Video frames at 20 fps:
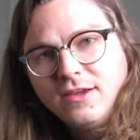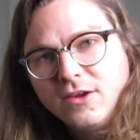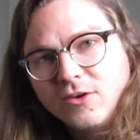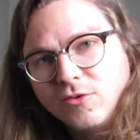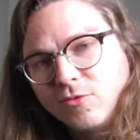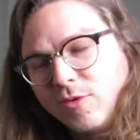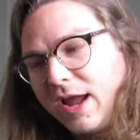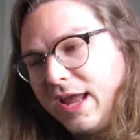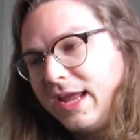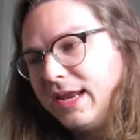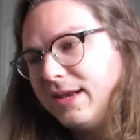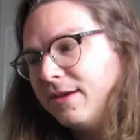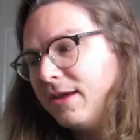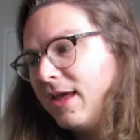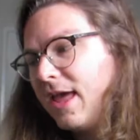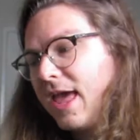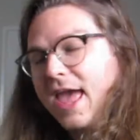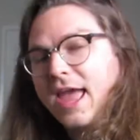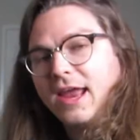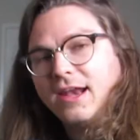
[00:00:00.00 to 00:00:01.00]
right?
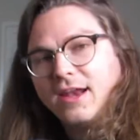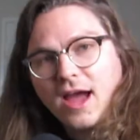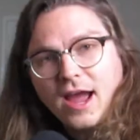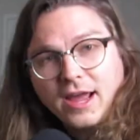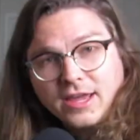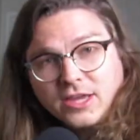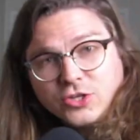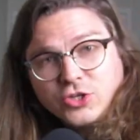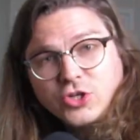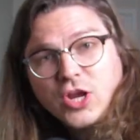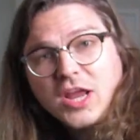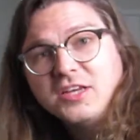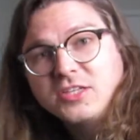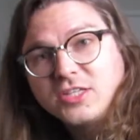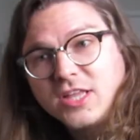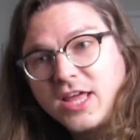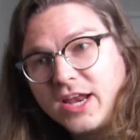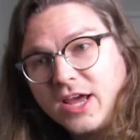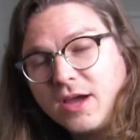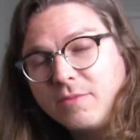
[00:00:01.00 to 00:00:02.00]
And I could change
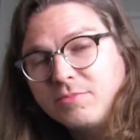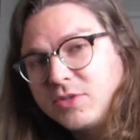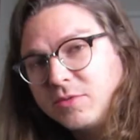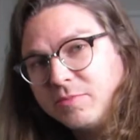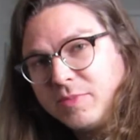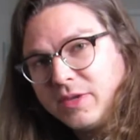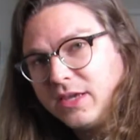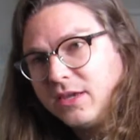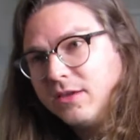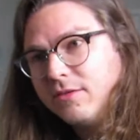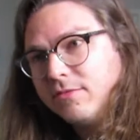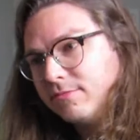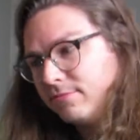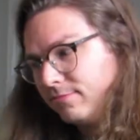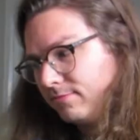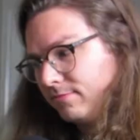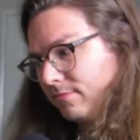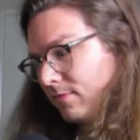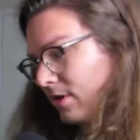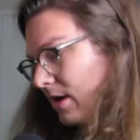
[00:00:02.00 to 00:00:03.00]
that up to be
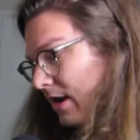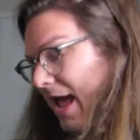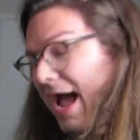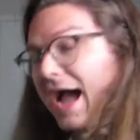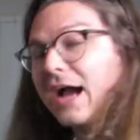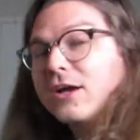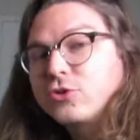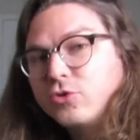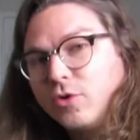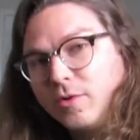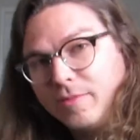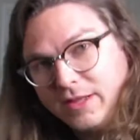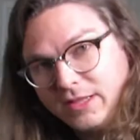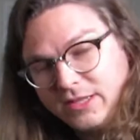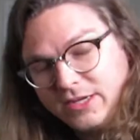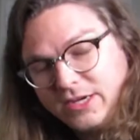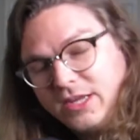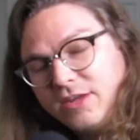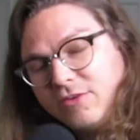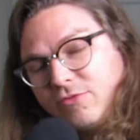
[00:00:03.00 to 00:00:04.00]
an actual
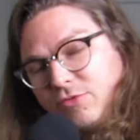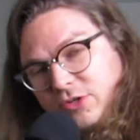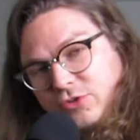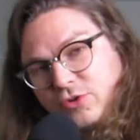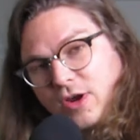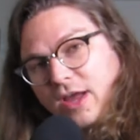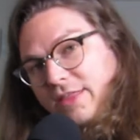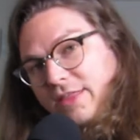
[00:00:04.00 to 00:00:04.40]
melody if we try